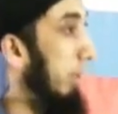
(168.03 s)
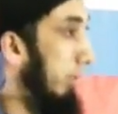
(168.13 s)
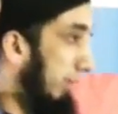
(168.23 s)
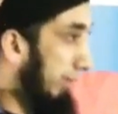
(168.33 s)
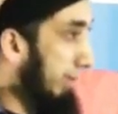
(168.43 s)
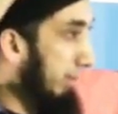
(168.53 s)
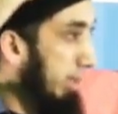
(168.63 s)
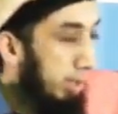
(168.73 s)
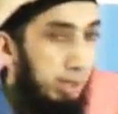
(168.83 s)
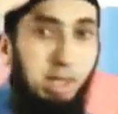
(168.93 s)
Be grateful to
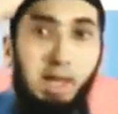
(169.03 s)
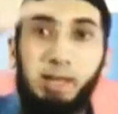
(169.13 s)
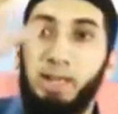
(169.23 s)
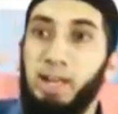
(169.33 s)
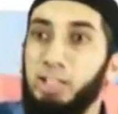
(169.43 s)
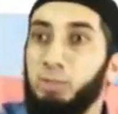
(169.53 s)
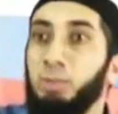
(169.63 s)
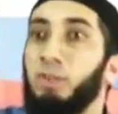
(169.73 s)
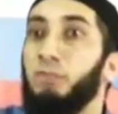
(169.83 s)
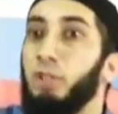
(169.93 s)
me and
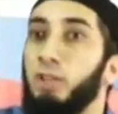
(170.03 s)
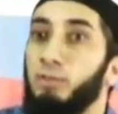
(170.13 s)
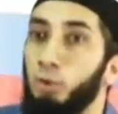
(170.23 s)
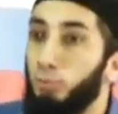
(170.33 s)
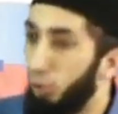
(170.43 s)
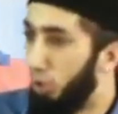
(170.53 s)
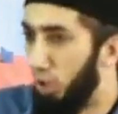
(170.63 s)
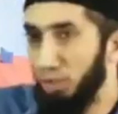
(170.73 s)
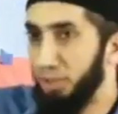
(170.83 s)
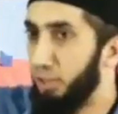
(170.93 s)
ask me to forgive you for
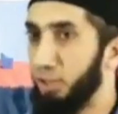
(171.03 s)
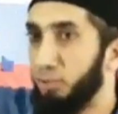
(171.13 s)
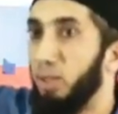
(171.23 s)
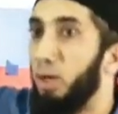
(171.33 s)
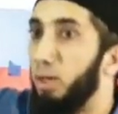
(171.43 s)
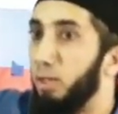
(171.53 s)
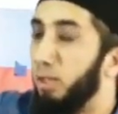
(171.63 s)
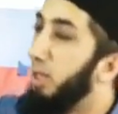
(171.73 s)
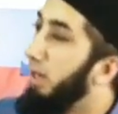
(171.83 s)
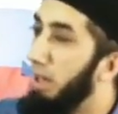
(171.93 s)
all this disregard.
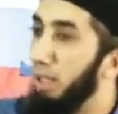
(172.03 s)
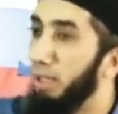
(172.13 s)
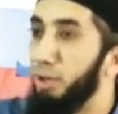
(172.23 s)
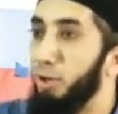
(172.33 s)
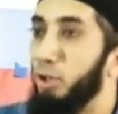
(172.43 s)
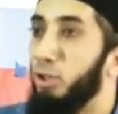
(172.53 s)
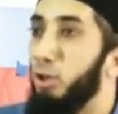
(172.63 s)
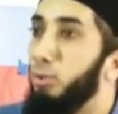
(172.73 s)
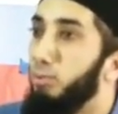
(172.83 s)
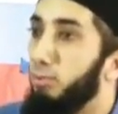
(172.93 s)
I'll let it all
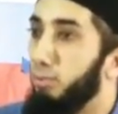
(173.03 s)
go